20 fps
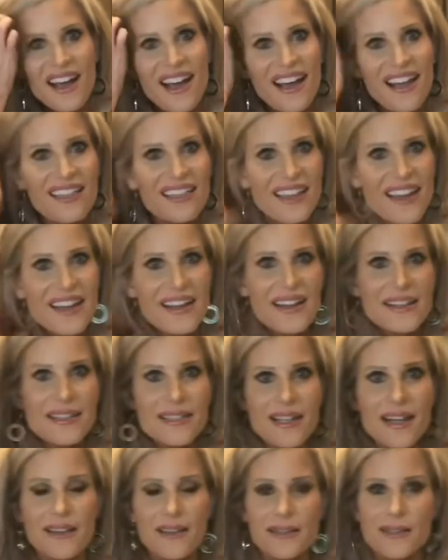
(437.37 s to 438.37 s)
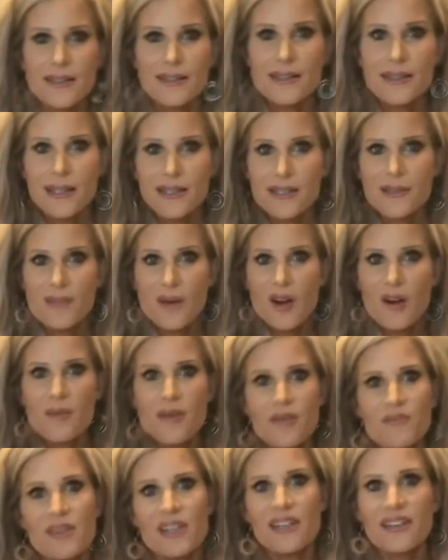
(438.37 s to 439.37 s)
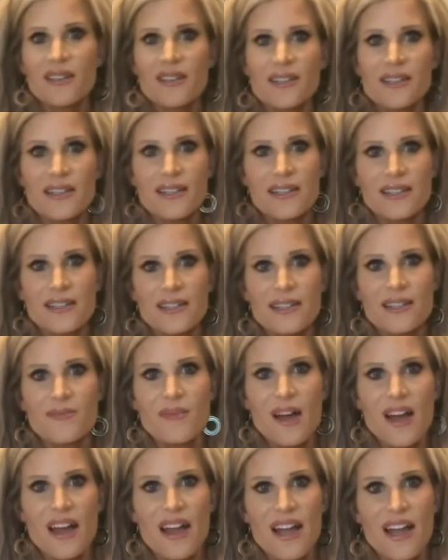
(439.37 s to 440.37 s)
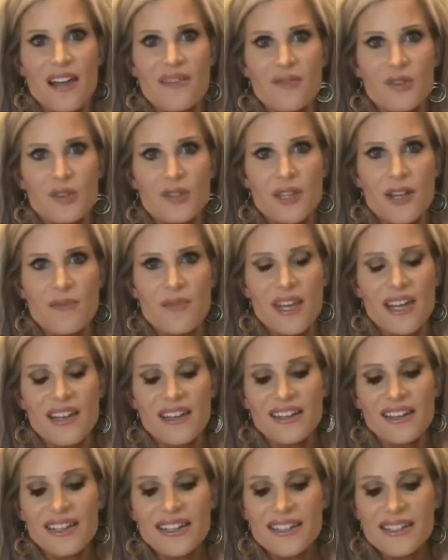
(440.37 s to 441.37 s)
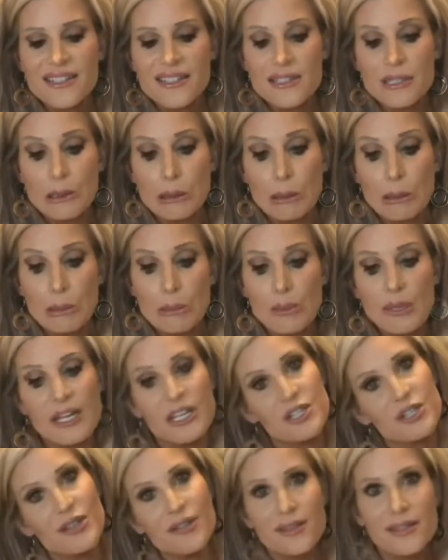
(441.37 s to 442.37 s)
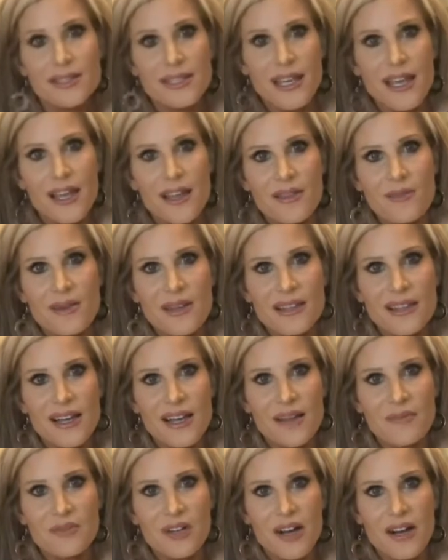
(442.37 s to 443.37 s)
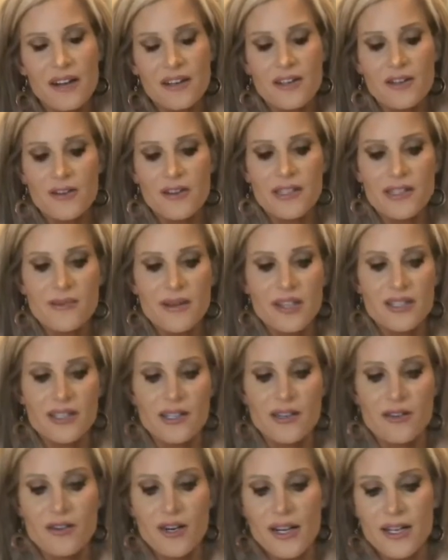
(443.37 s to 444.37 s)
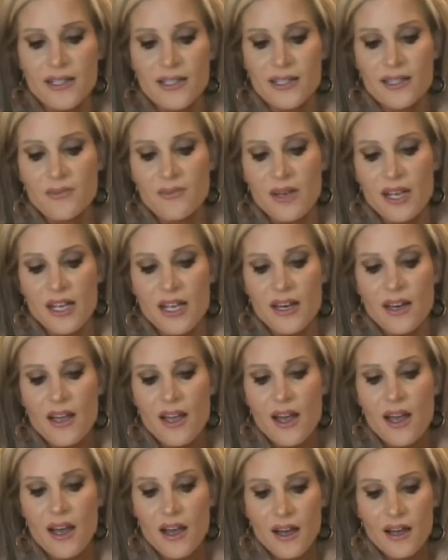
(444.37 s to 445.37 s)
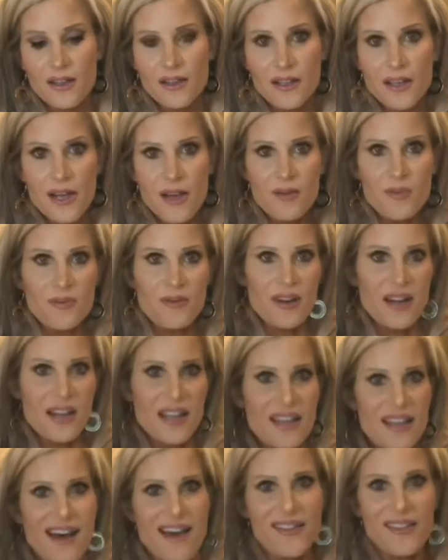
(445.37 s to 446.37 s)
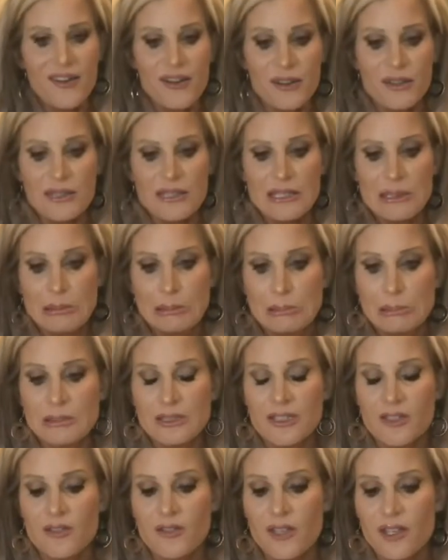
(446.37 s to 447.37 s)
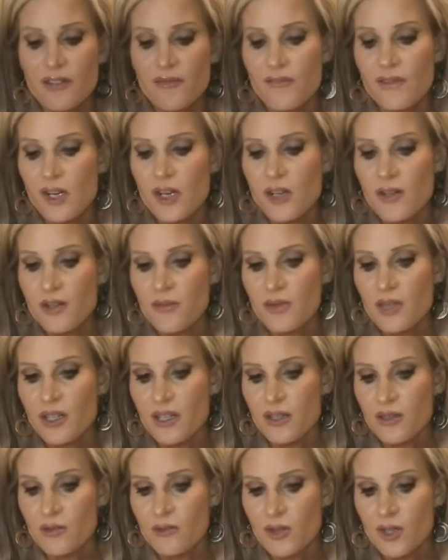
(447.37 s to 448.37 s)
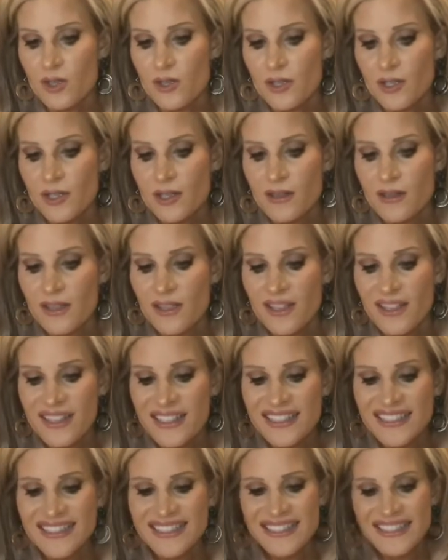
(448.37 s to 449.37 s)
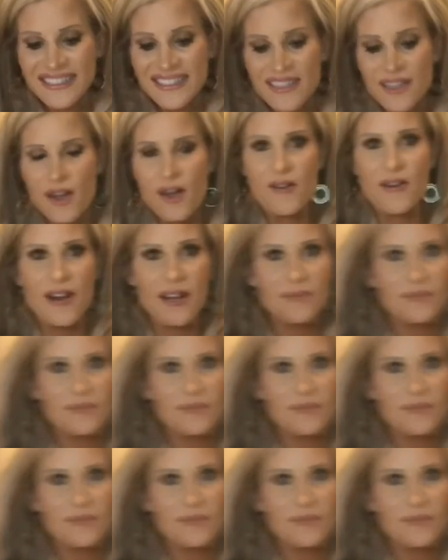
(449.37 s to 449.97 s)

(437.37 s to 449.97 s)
Like I said, this is an experiment because it is my first time making this, so we shall see. The big thing I'm kind of curious about is the crust, but look how pretty that looks. Don't let it fall, the videos are worse. All right.